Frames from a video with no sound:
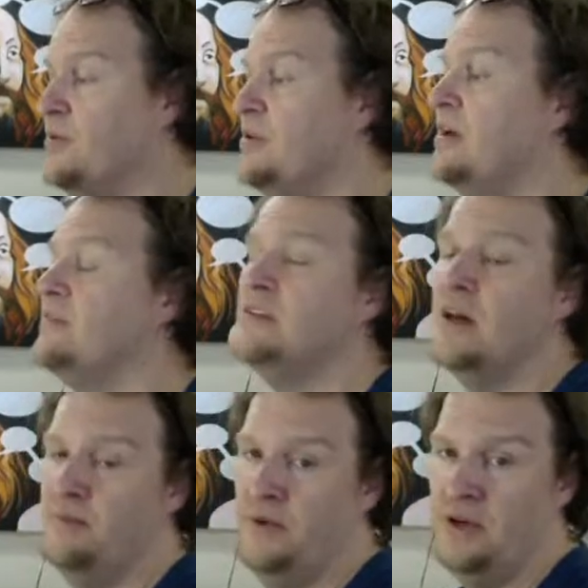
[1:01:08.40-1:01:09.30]
will never
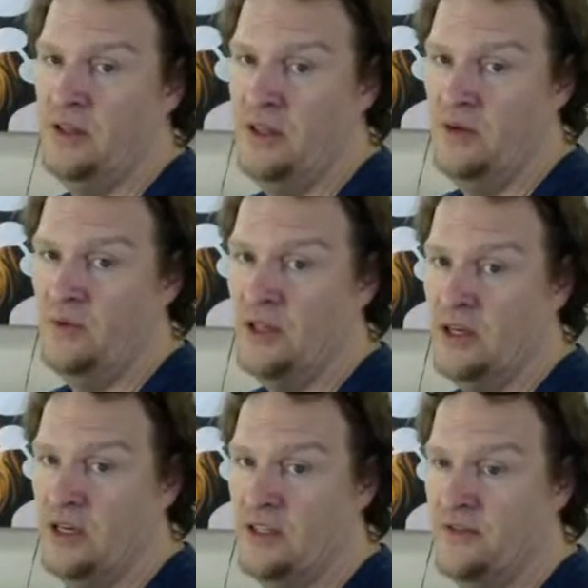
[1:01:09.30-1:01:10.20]
stop being a thing with the
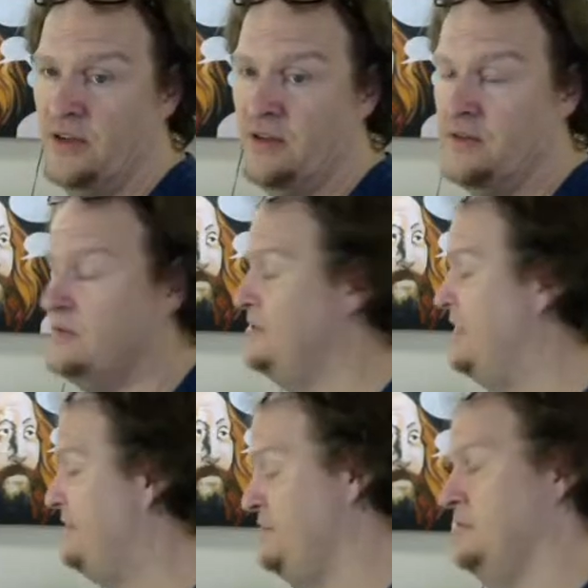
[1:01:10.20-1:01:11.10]
kids, Phil.
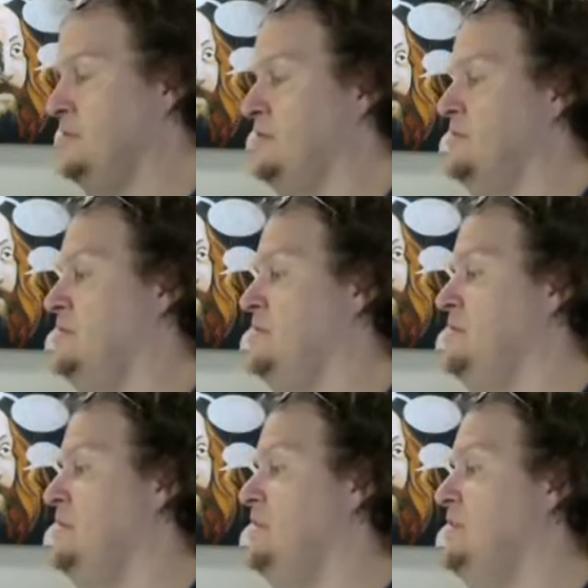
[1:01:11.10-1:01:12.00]
Never.
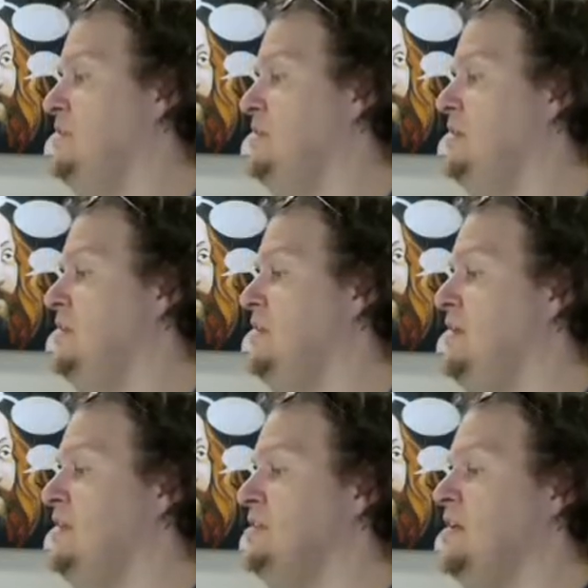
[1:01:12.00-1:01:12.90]
It
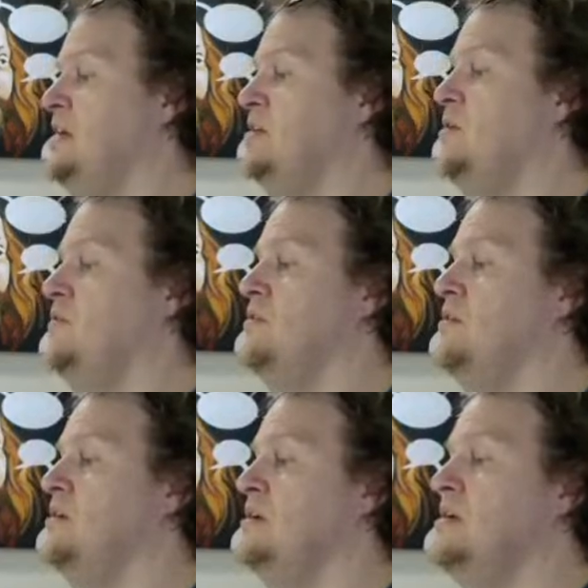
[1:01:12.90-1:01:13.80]
has taken
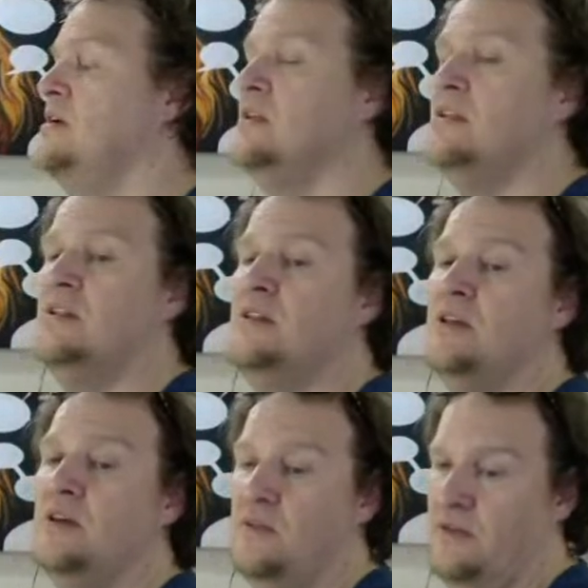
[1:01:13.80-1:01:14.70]
over
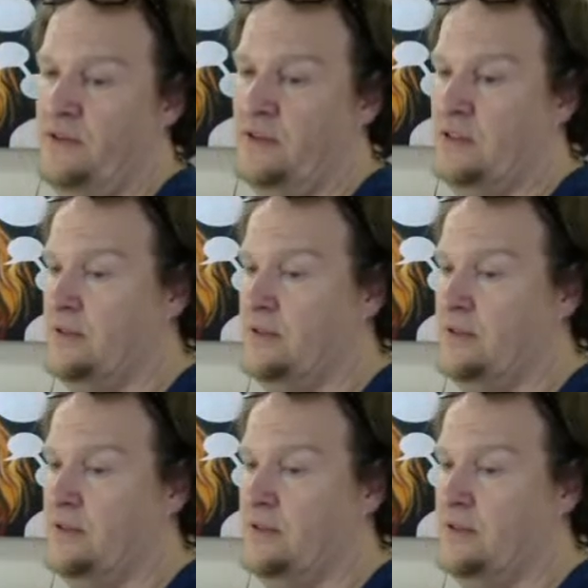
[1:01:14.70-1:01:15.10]
the universe.